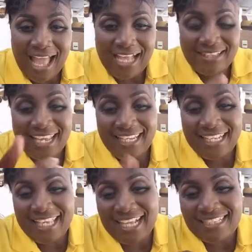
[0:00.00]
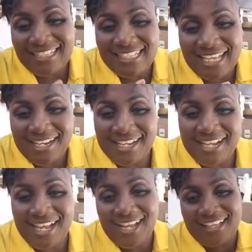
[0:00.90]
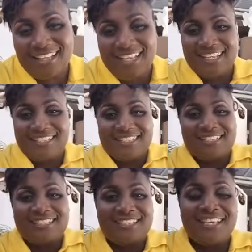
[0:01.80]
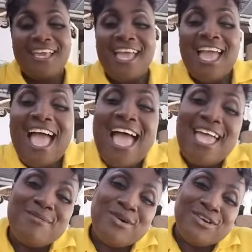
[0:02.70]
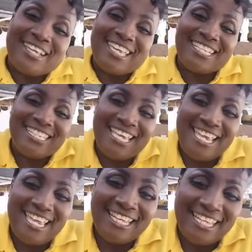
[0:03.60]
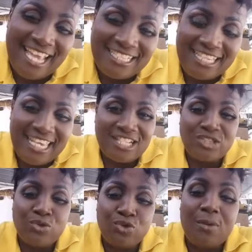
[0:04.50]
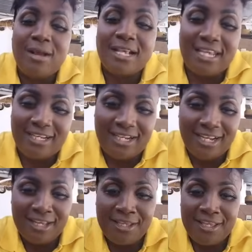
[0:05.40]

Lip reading: And any cakes in Canada? Yes. I'm our kitchen. Yes, cakes soon come to Canada.